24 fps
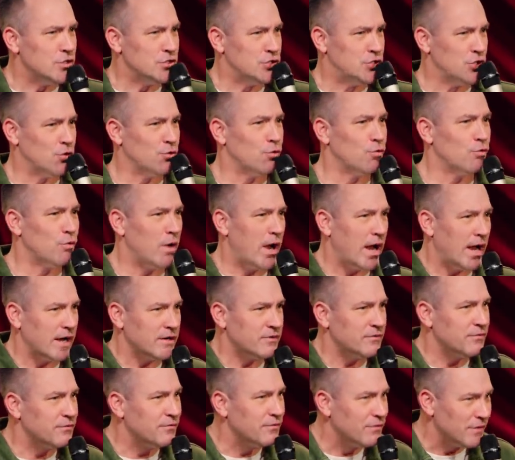
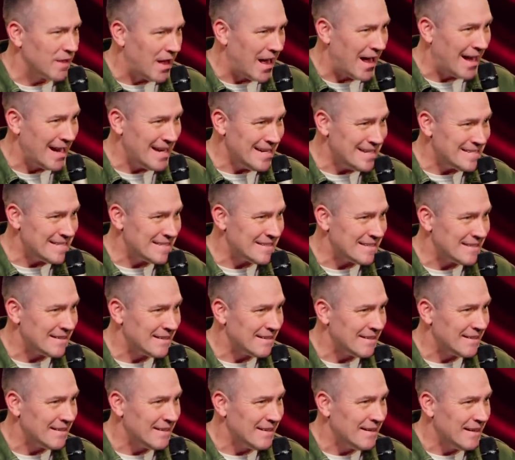Direct flight?
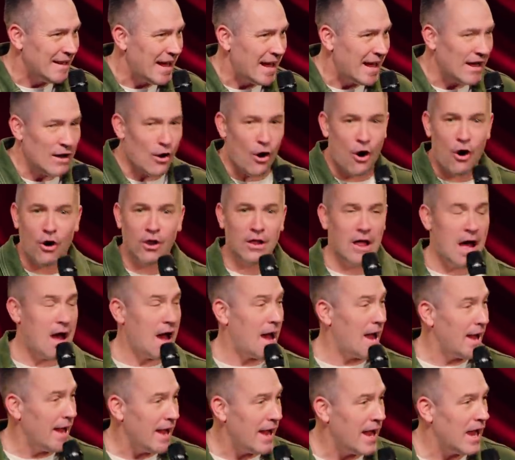And all
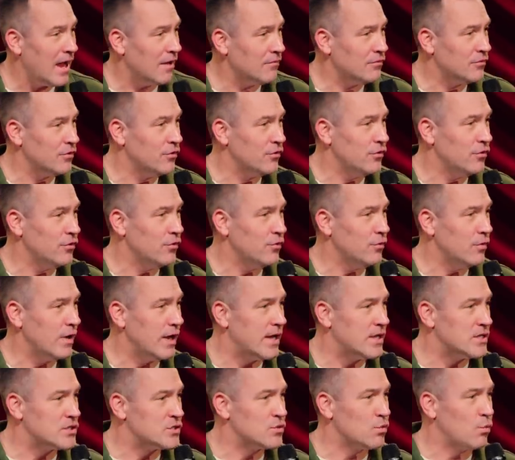I have to do
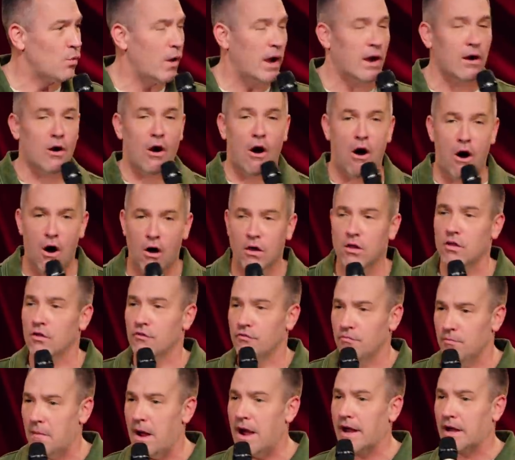is wear all
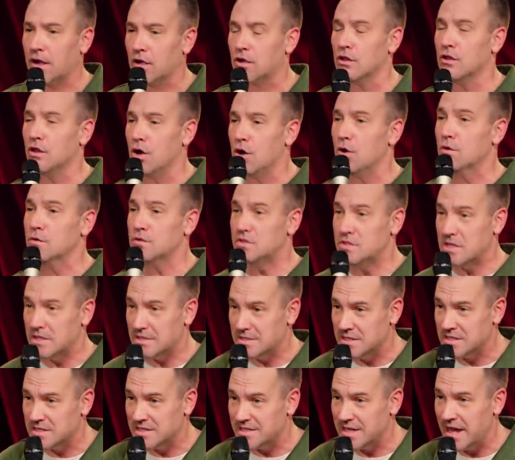of my clothes at
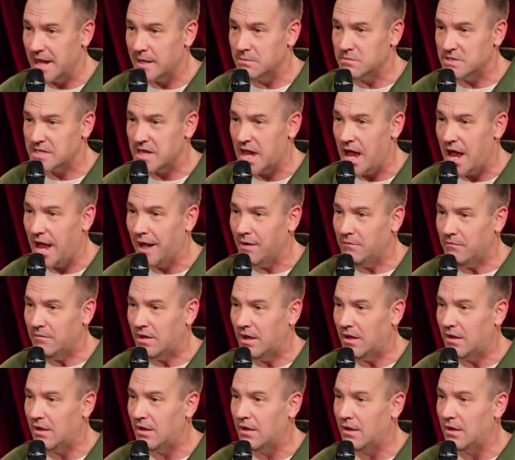the same time?
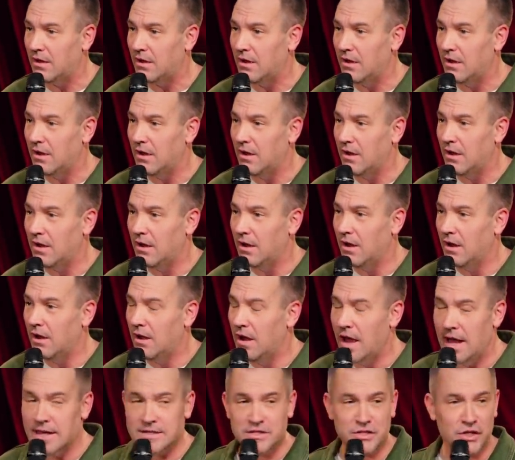
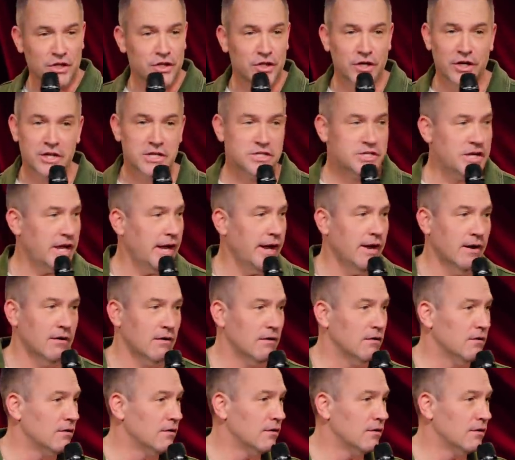That's a good deal.